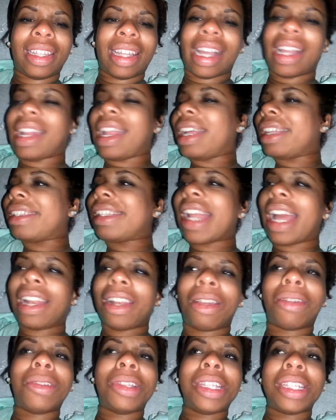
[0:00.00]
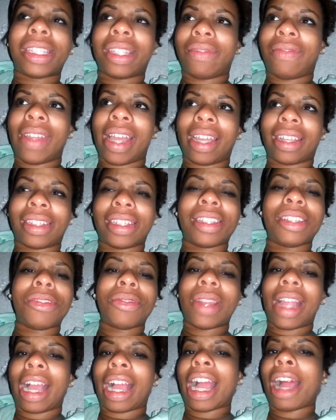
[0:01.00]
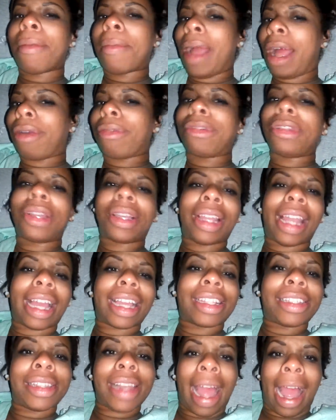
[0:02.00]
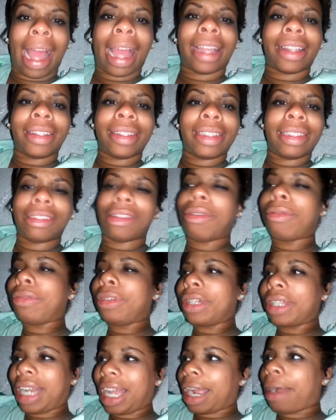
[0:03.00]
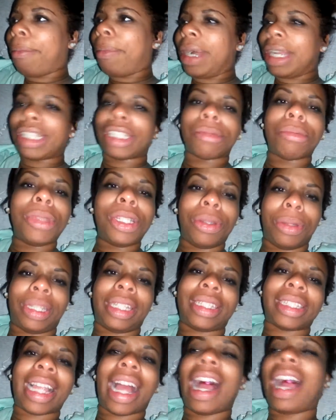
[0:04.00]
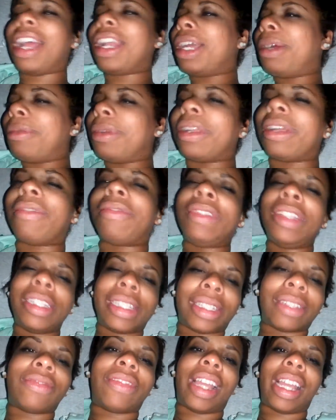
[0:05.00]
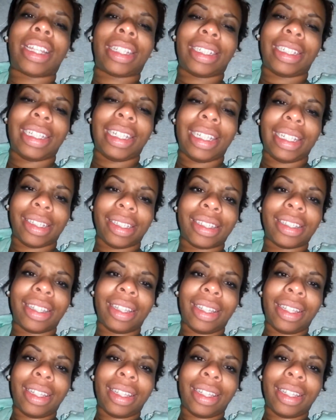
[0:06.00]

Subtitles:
And that is not no yeast infection. Do not come out looking like snot. Don't look like a bunch of mucus. I know what a yeast infection is.